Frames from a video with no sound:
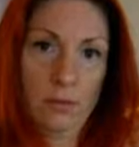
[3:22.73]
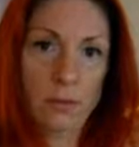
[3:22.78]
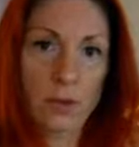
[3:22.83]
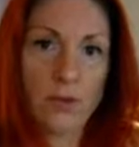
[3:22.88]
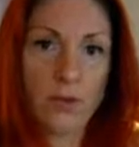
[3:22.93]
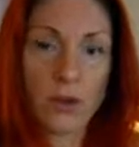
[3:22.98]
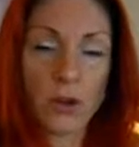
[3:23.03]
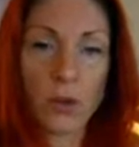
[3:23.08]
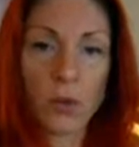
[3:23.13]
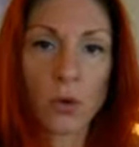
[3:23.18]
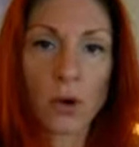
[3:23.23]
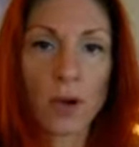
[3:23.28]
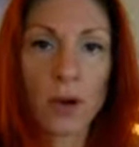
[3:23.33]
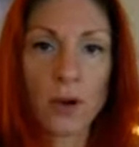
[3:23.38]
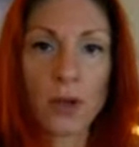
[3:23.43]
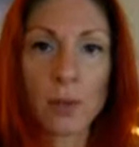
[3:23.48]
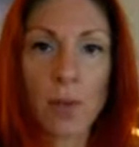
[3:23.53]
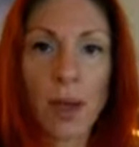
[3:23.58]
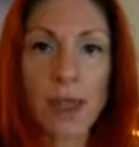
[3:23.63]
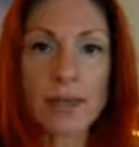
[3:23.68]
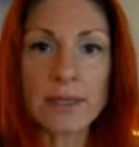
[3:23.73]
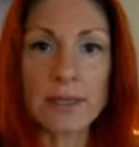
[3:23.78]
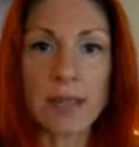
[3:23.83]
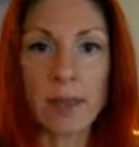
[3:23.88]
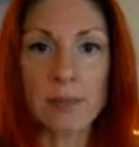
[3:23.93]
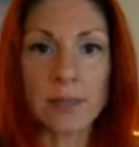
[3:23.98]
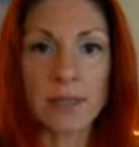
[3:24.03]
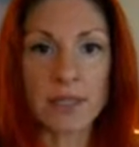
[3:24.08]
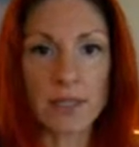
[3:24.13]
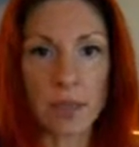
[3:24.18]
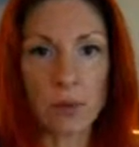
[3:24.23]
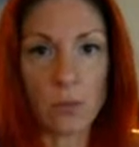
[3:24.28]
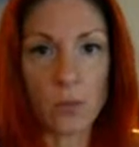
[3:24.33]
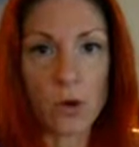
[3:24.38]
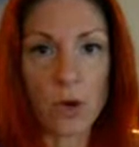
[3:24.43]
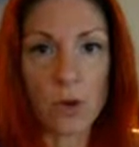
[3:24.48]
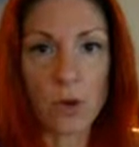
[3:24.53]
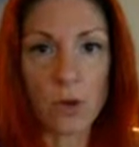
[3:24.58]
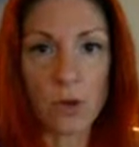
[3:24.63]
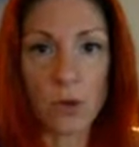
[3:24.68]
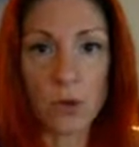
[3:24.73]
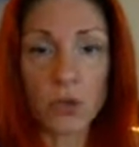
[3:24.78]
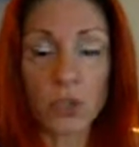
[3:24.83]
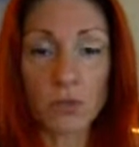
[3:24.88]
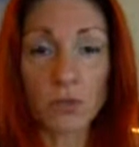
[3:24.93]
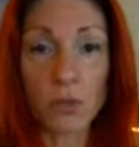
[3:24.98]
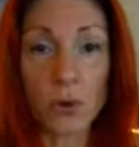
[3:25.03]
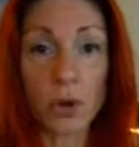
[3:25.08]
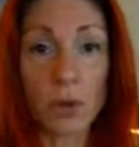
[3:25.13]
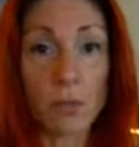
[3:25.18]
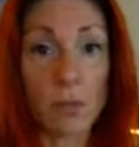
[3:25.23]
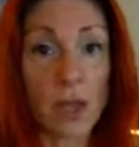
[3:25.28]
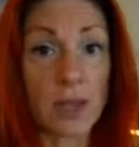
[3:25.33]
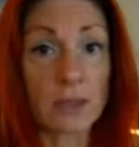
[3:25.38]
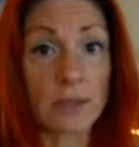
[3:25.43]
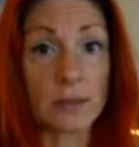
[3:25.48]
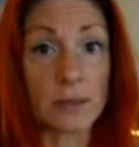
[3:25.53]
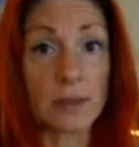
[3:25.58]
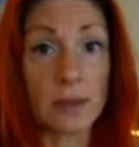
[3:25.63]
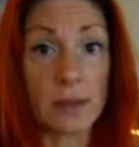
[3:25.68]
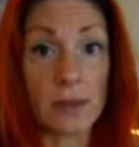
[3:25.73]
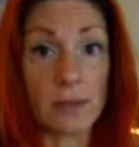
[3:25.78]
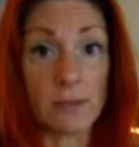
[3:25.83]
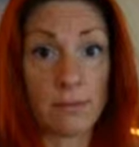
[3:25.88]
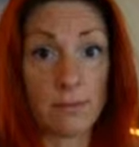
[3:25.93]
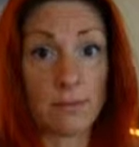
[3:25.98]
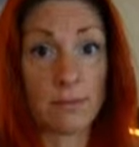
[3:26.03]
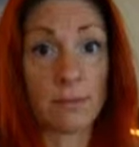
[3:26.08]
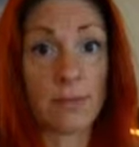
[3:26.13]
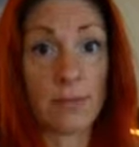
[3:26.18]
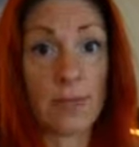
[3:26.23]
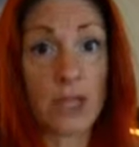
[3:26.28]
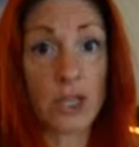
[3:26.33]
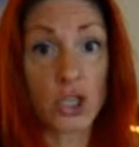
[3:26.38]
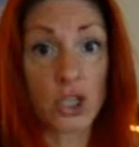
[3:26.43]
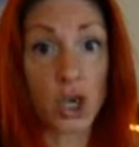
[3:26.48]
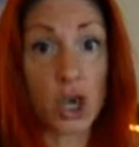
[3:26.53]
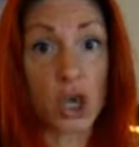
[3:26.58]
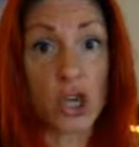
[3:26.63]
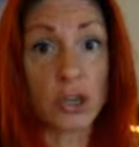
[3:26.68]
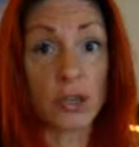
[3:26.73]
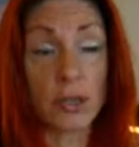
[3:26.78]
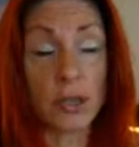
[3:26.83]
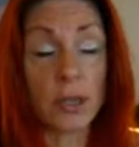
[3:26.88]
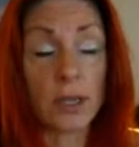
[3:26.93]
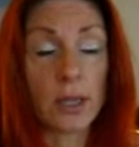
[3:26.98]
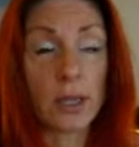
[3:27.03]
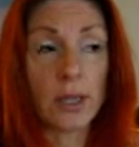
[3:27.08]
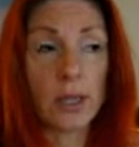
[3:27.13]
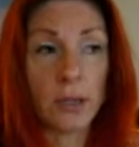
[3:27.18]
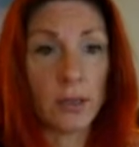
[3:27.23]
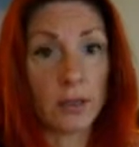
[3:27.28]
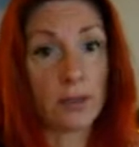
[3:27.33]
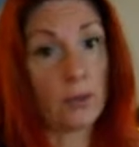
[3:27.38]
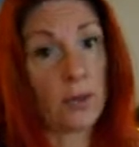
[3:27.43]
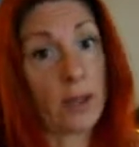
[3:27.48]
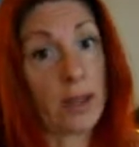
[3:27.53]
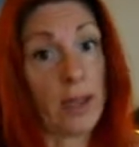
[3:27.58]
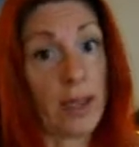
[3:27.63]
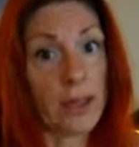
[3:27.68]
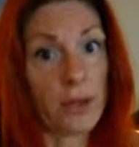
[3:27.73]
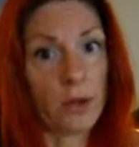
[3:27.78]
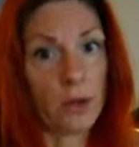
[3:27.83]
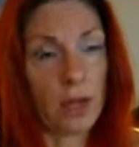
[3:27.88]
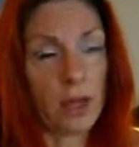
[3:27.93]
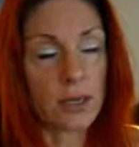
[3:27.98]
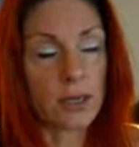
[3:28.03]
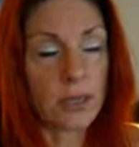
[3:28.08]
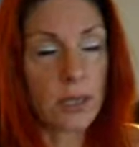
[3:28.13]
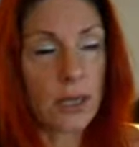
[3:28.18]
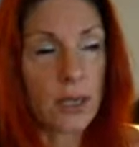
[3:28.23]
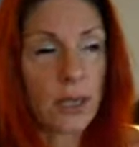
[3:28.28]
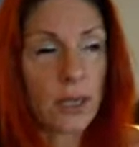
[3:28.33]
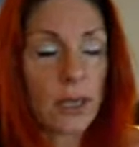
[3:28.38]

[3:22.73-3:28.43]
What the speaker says: if you're going to work out your biceps, then work out your most important muscle, and that's your heart and your lungs.